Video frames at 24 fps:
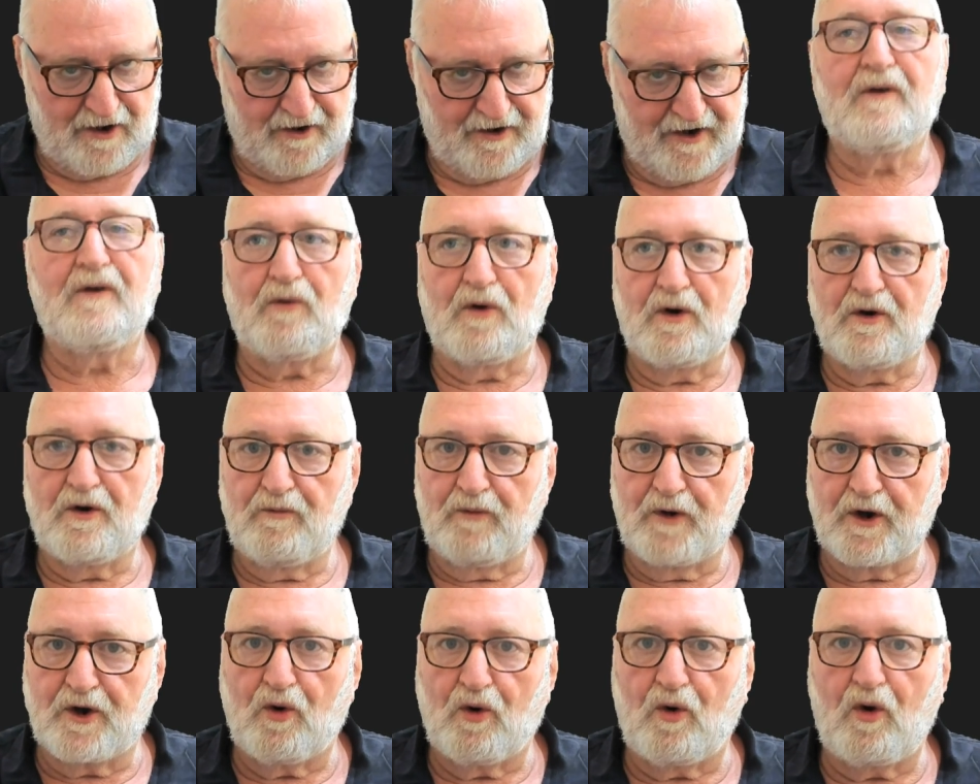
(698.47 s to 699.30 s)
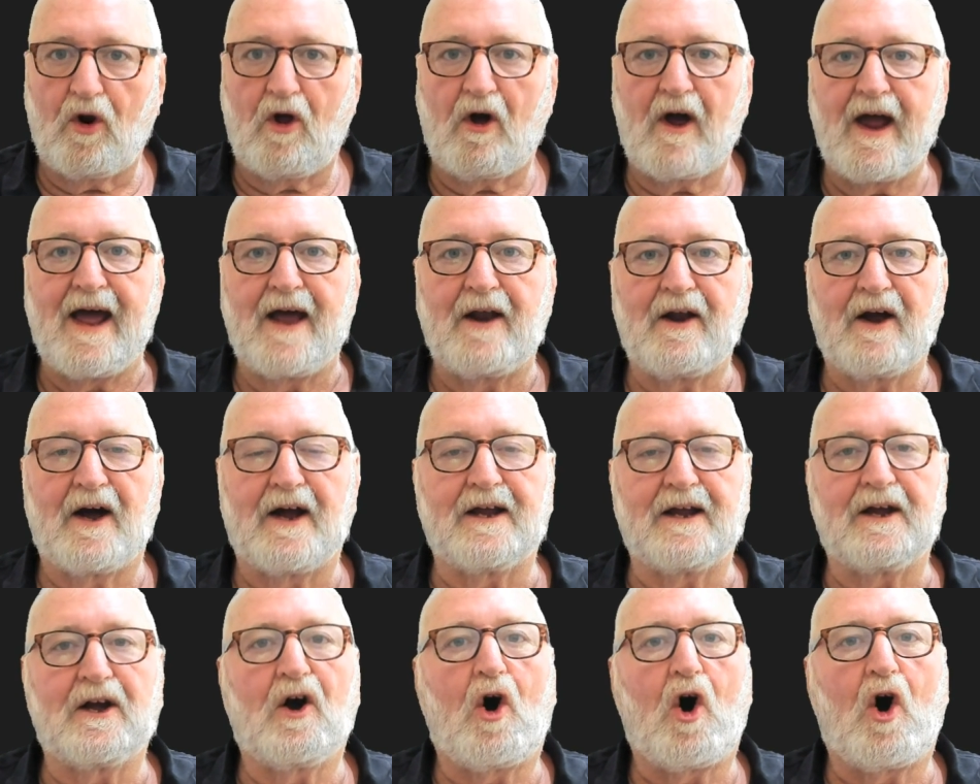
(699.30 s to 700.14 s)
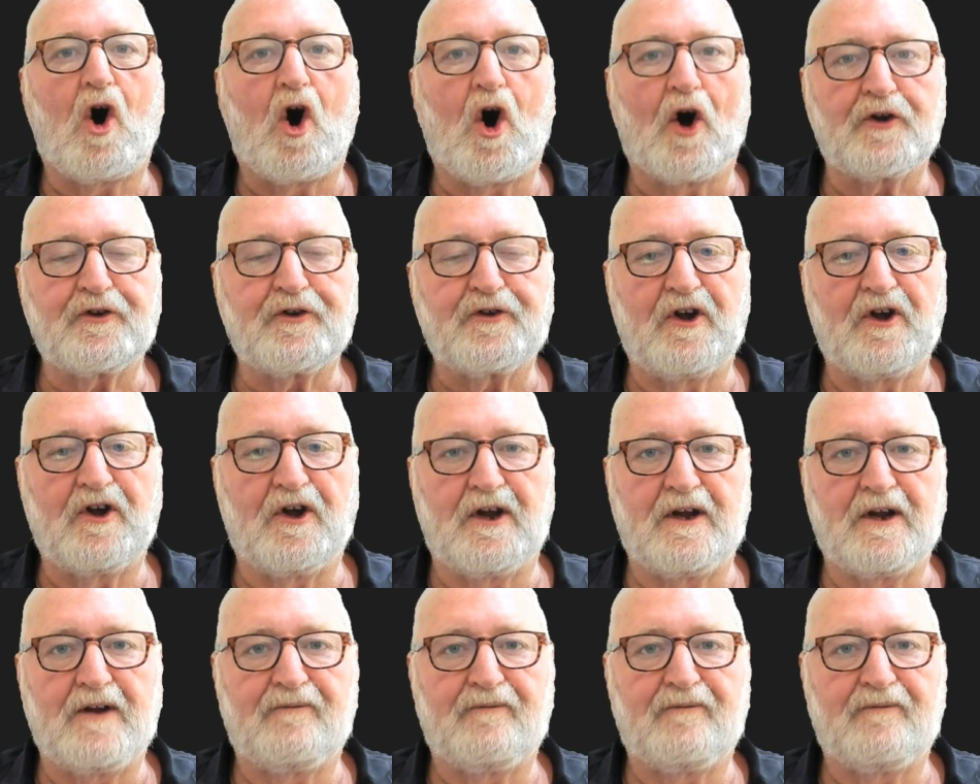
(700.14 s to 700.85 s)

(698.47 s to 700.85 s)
Now, recall I had a hotkey